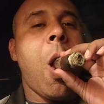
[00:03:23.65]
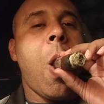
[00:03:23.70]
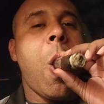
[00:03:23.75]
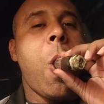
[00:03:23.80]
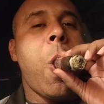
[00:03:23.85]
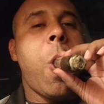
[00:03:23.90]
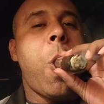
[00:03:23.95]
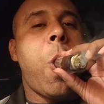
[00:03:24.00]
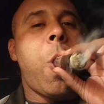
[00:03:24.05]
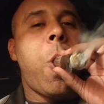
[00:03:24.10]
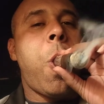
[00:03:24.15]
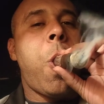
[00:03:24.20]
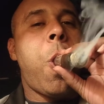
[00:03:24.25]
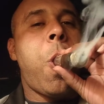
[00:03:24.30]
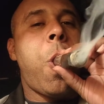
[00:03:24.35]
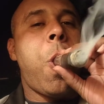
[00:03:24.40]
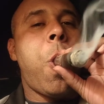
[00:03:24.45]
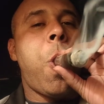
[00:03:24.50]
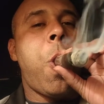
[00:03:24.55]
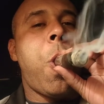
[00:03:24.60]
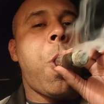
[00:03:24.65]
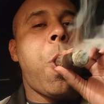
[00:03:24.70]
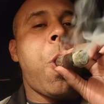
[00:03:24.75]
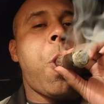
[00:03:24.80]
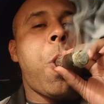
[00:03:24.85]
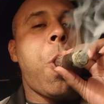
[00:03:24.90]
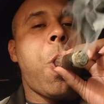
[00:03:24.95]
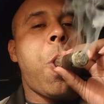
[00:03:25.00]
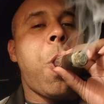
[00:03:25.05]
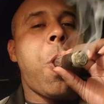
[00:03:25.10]

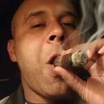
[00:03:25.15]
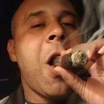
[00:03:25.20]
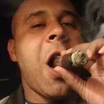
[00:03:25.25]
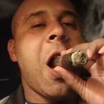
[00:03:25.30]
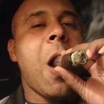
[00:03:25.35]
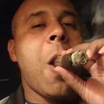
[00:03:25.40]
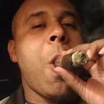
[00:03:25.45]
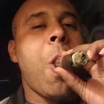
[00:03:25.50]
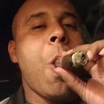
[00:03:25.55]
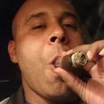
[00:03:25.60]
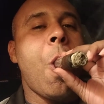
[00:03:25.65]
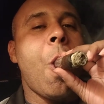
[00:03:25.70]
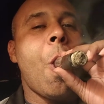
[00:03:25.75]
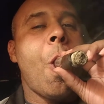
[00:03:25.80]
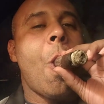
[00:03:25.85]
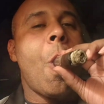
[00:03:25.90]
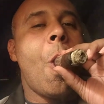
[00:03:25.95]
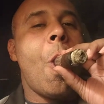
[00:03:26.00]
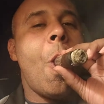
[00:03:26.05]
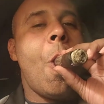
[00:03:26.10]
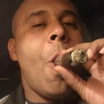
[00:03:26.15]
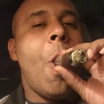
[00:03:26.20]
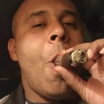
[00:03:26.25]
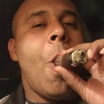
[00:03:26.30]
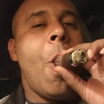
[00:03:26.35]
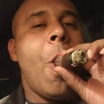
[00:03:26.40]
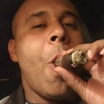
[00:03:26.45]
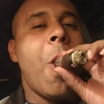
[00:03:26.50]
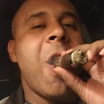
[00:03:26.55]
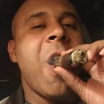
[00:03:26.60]

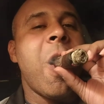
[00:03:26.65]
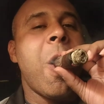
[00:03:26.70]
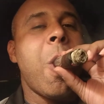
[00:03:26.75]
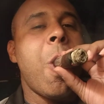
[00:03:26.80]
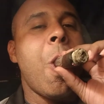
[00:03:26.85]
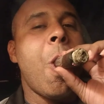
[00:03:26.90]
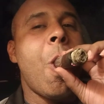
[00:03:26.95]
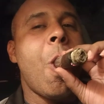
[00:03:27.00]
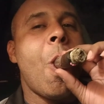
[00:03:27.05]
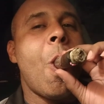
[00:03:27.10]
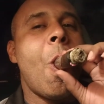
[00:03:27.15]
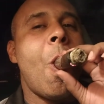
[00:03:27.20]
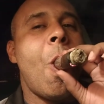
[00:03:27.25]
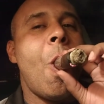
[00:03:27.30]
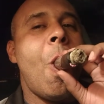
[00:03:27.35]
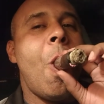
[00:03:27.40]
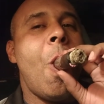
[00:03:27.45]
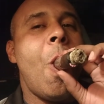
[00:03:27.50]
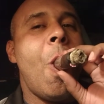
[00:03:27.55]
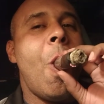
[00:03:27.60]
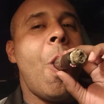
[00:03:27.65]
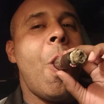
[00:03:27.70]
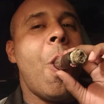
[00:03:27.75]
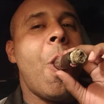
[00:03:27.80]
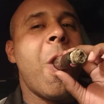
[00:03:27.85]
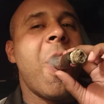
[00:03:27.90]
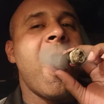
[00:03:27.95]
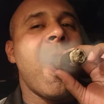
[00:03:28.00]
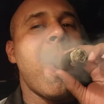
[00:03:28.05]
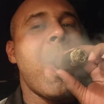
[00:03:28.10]

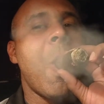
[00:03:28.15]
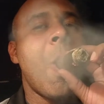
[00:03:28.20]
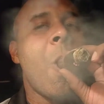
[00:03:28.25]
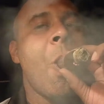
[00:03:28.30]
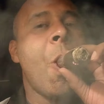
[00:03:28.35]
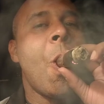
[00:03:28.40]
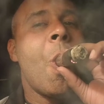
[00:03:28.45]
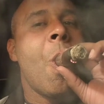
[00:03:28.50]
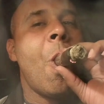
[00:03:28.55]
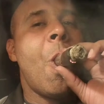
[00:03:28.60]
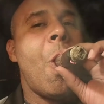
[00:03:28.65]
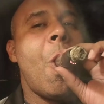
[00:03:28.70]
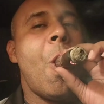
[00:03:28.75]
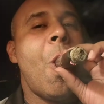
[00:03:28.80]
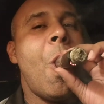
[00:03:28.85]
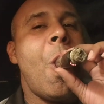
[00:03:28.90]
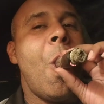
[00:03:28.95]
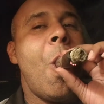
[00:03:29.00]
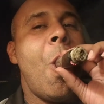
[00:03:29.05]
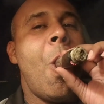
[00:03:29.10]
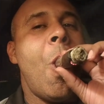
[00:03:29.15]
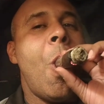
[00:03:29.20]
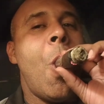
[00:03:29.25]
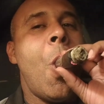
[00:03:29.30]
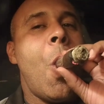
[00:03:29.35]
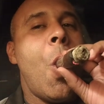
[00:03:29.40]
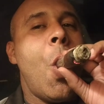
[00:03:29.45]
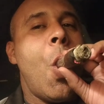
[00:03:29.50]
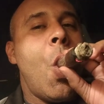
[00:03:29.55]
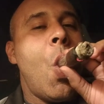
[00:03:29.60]

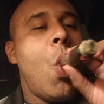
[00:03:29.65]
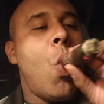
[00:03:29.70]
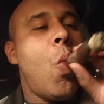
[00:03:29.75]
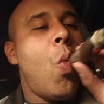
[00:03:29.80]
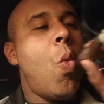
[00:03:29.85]
[no speech]